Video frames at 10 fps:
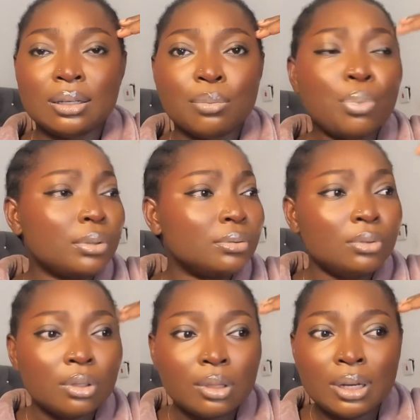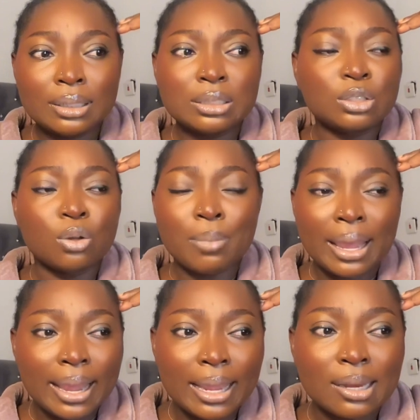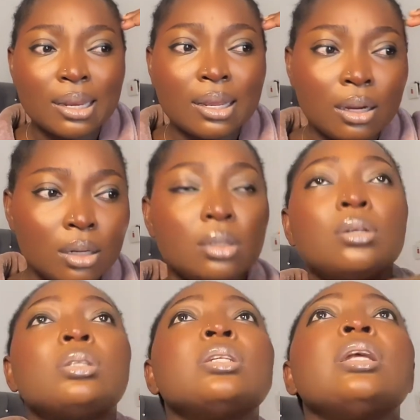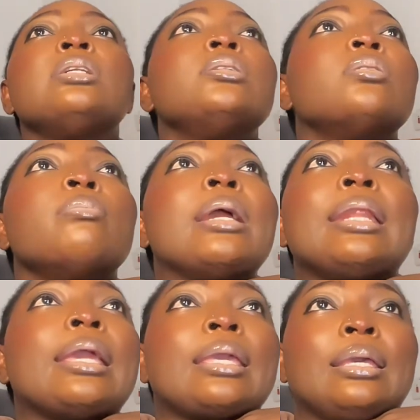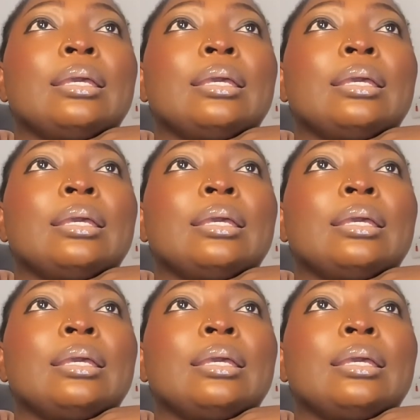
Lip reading: But nothing like this is on my head. Nothing like this on my neck.